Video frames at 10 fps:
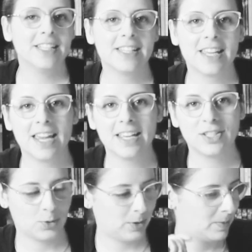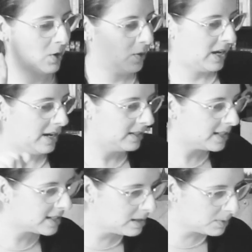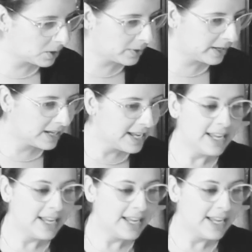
is a storm. Okay, let's keep going.